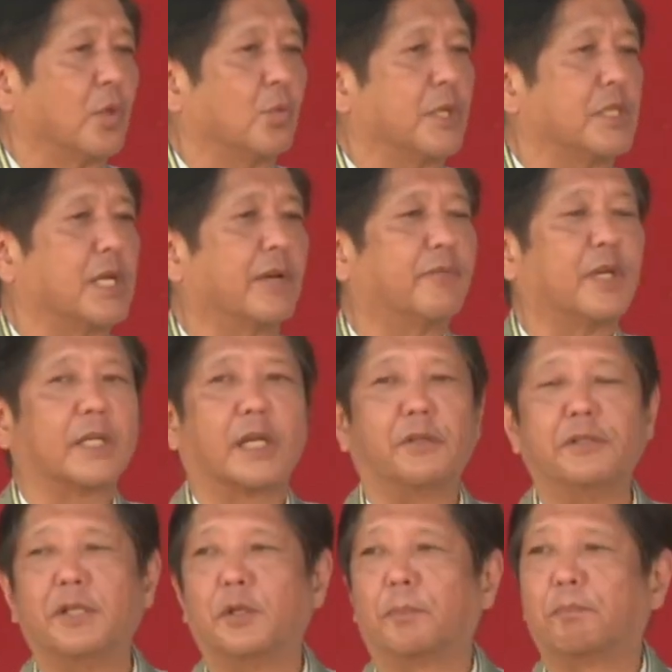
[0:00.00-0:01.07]
whichever
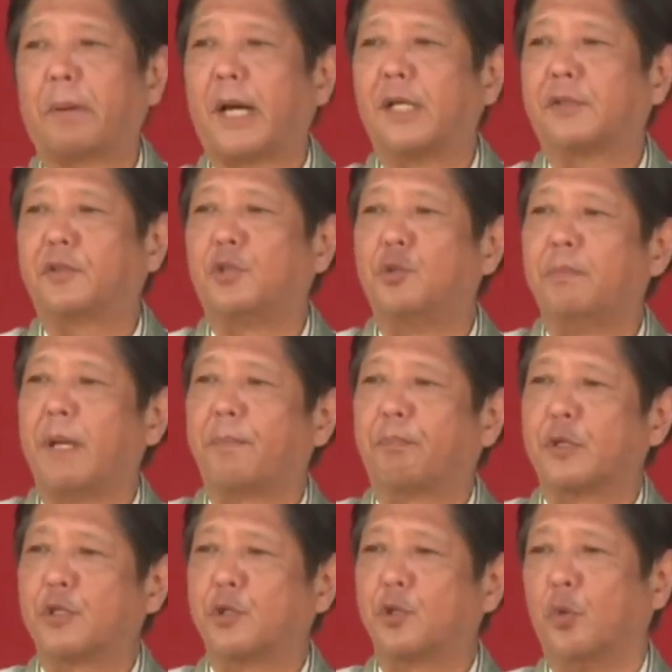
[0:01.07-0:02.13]
career path you may
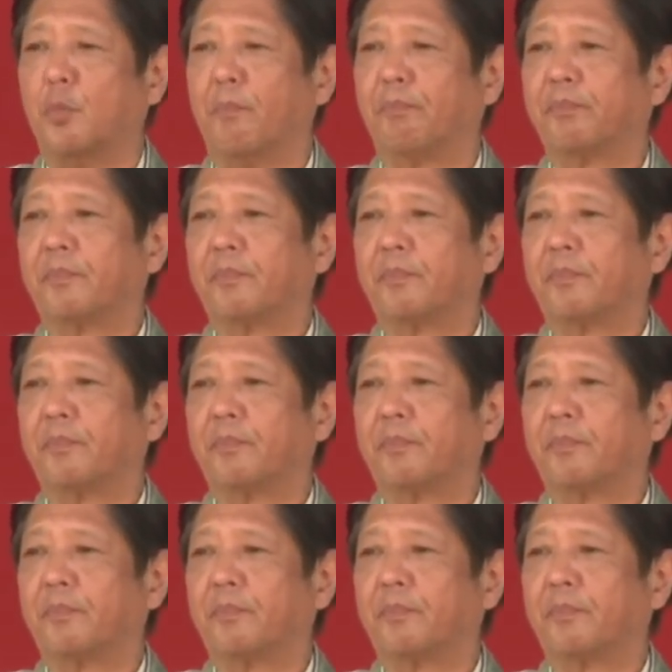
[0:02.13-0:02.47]
pursue,